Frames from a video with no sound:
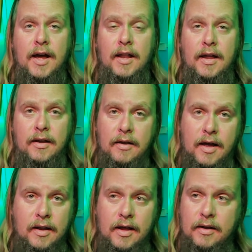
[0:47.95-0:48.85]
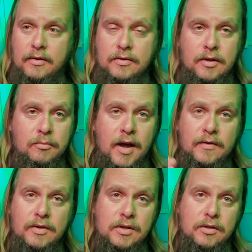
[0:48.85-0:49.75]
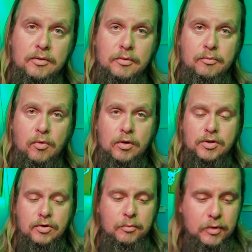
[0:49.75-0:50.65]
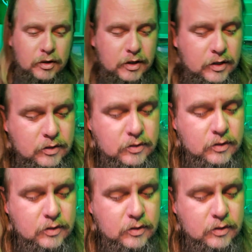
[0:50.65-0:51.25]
I like some knives just a little bit more extreme looking.